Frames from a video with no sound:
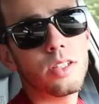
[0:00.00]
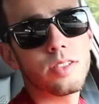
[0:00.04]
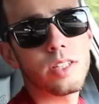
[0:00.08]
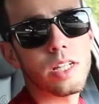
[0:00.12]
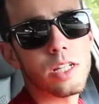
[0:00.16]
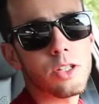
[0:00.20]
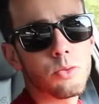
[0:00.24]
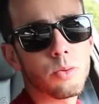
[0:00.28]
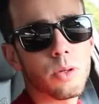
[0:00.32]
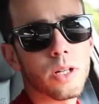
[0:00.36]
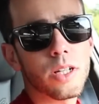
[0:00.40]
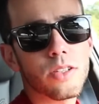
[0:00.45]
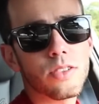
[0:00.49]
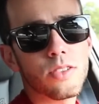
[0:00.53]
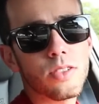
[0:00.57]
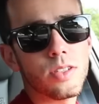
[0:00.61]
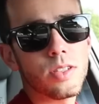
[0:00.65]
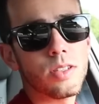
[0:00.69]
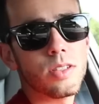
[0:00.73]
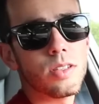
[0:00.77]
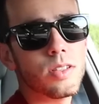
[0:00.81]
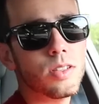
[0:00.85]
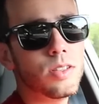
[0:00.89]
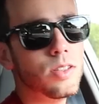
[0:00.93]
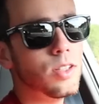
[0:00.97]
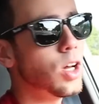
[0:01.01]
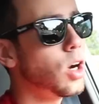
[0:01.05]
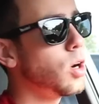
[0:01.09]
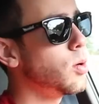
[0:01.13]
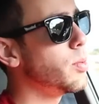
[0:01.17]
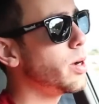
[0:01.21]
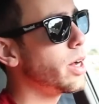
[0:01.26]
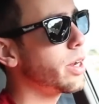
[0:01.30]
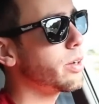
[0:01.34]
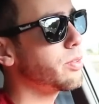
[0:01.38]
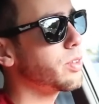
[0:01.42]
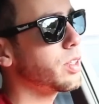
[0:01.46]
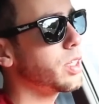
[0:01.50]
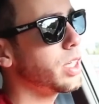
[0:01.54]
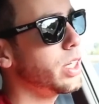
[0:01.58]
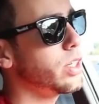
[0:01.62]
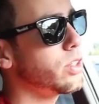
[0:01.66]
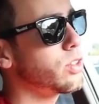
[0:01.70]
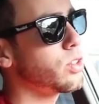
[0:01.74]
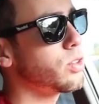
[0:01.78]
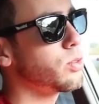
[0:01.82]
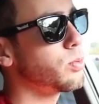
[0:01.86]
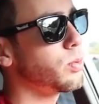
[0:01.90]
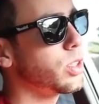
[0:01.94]
Stage 1 is no
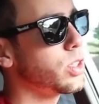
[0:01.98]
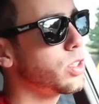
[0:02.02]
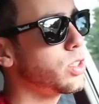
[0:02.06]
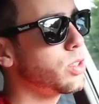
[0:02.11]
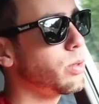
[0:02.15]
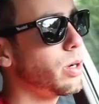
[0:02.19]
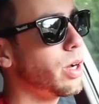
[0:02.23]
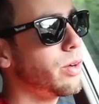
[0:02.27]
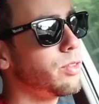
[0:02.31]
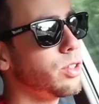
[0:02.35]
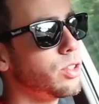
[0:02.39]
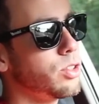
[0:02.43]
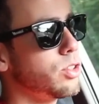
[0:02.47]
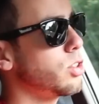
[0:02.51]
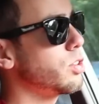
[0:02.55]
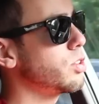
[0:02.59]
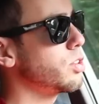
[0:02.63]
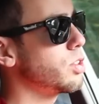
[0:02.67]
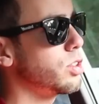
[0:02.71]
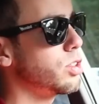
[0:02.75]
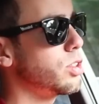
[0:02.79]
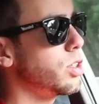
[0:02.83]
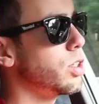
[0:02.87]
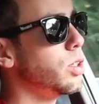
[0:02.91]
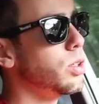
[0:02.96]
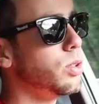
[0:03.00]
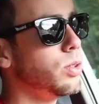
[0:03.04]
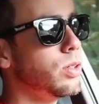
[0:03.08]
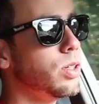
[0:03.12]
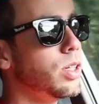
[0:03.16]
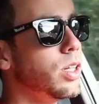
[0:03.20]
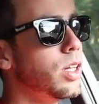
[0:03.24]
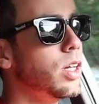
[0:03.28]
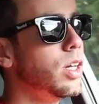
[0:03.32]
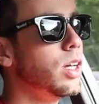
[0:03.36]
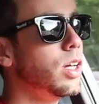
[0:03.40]
modifications whatsoever, just a tune.